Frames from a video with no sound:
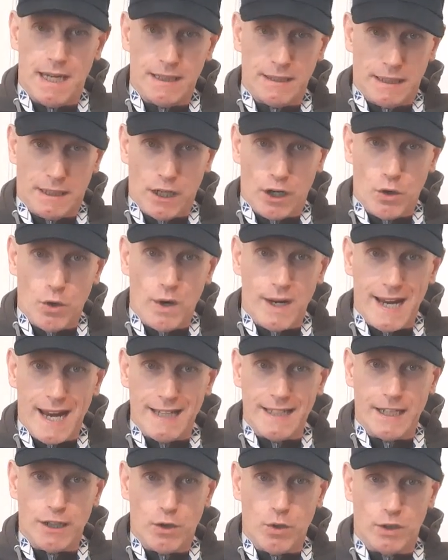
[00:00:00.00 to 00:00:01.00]
You can go to
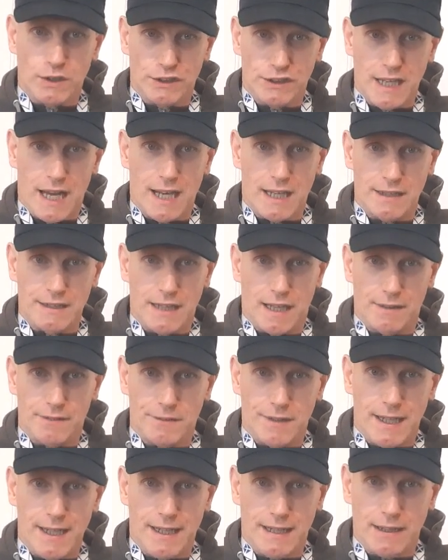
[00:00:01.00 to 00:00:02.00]
any court and challenge it,
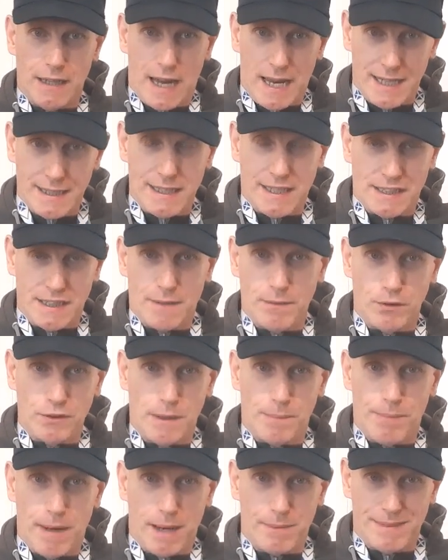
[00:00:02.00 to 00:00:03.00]
right? In the civil
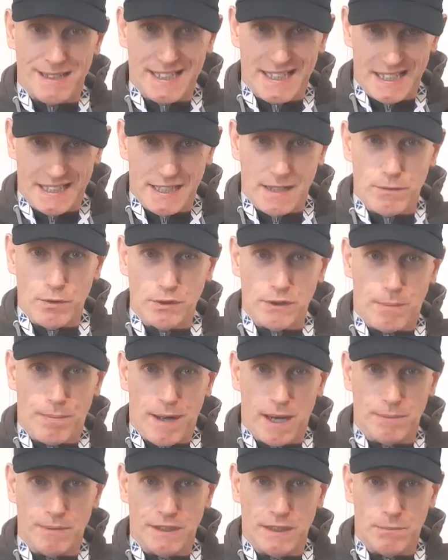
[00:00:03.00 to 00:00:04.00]
department, it's the civil
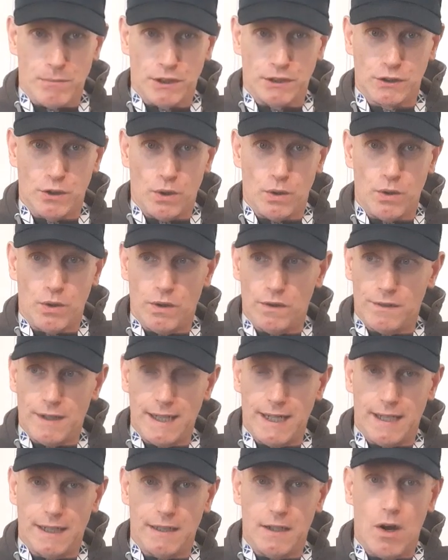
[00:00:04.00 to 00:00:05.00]
department you must go,
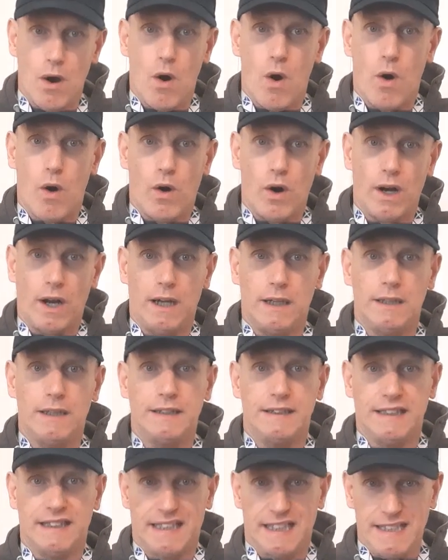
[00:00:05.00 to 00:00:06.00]
right? Or
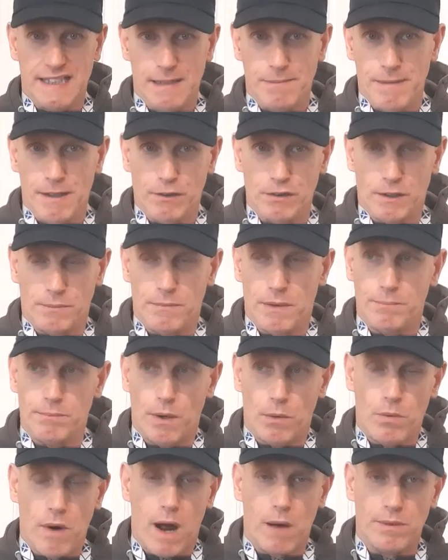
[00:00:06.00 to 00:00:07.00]
you can email them.
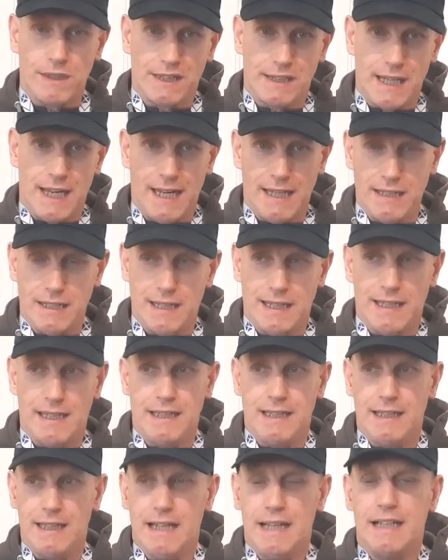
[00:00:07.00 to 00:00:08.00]
But what I would say to you,
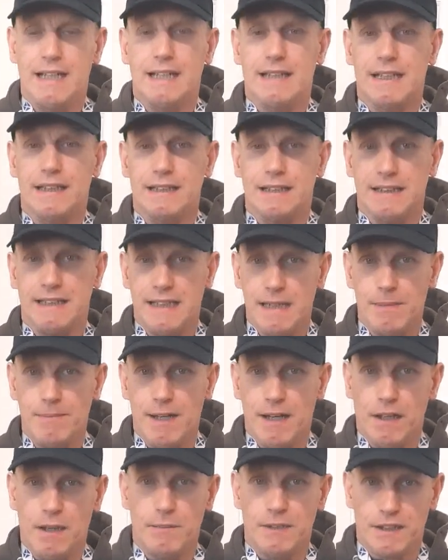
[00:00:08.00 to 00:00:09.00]

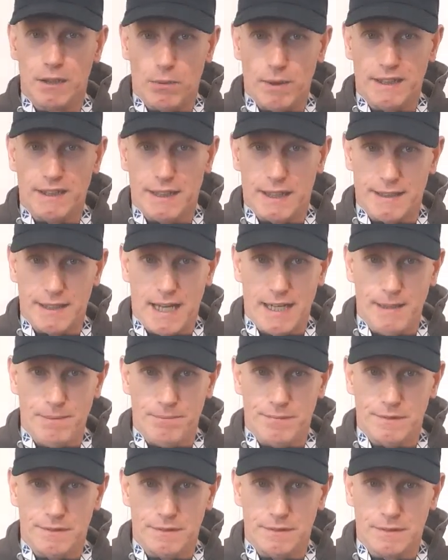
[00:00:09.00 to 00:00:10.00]
email them, it's a waste of
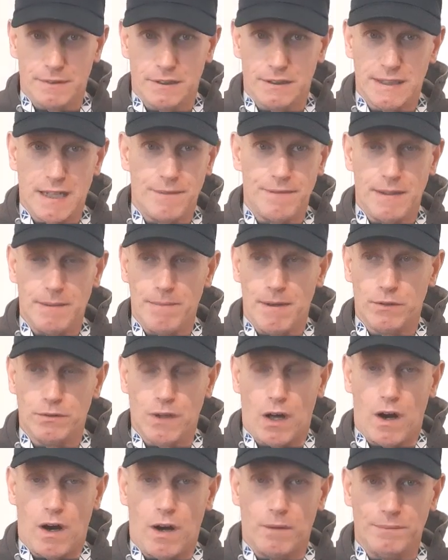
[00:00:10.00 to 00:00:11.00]
time. Because I've
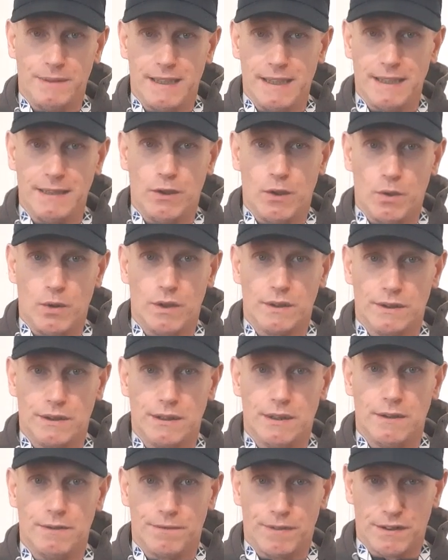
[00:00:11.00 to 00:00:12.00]
emailed umpteen courts
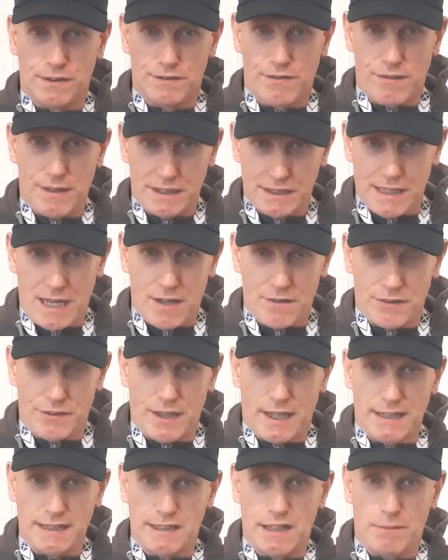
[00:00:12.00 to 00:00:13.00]
for certain
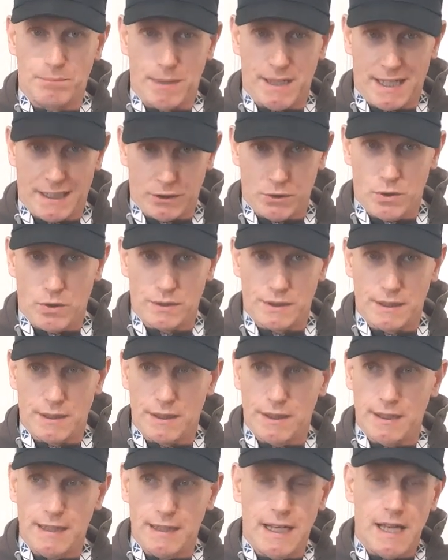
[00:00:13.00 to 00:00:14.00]
things and I've been ignored.
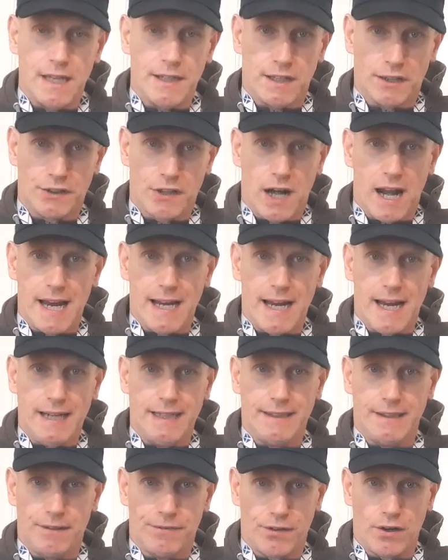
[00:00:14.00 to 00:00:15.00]
They're trying to
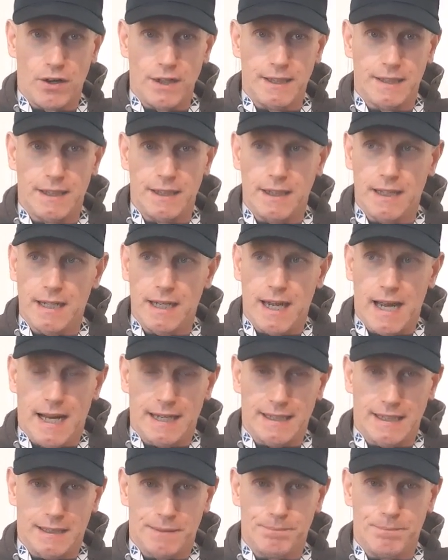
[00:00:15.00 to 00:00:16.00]
hide the fraud.
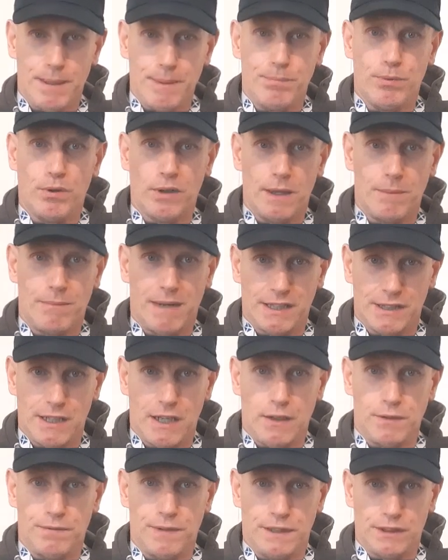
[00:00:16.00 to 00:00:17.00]
And it's people like
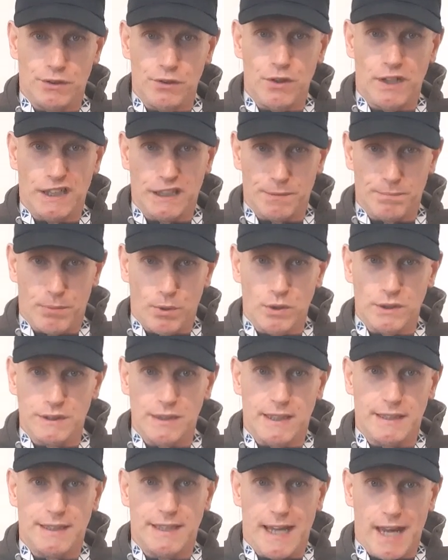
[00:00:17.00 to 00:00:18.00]
myself that's now exposing
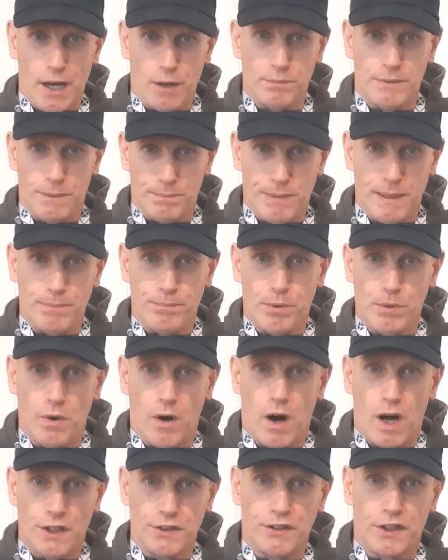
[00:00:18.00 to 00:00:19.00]
it to help the people
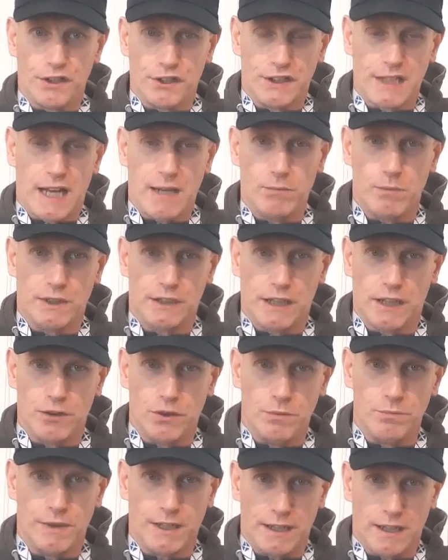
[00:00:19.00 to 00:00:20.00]
understand what's going
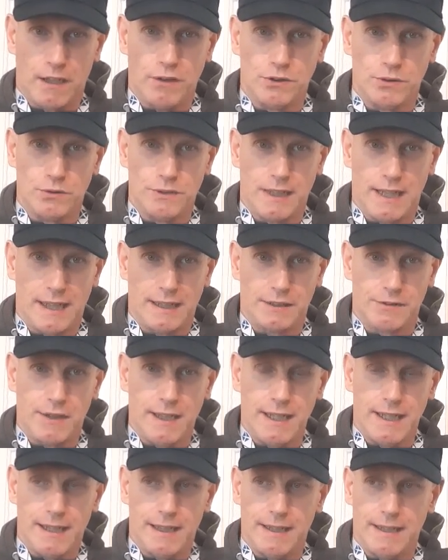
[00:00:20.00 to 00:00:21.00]
on with the council tax,
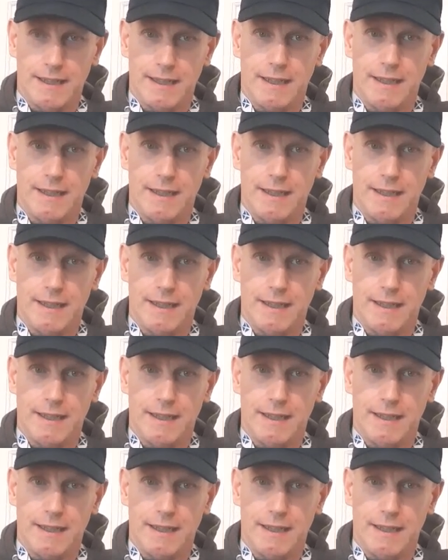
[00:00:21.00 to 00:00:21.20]
right?